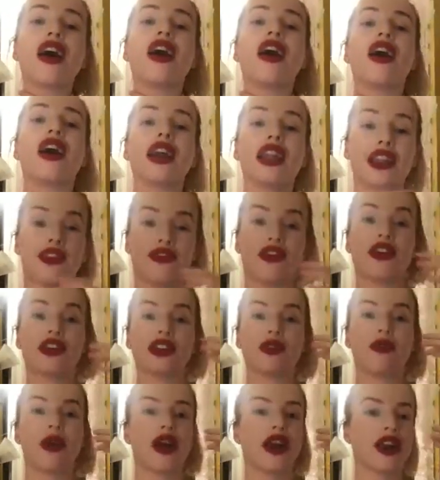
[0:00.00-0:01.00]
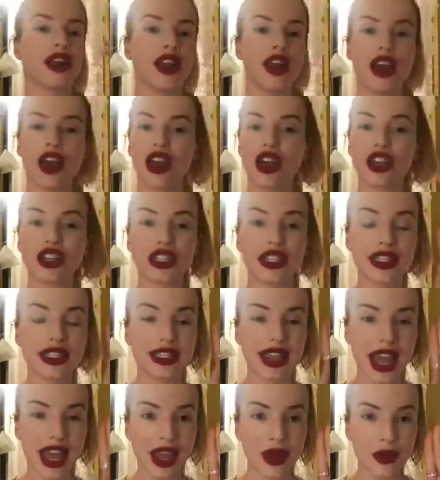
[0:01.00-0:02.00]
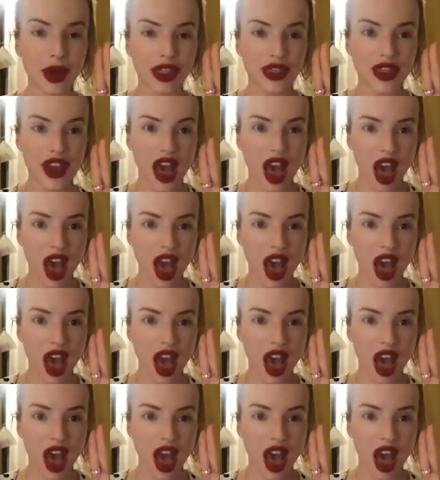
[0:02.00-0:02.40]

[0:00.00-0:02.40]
and it falls apart, stay with the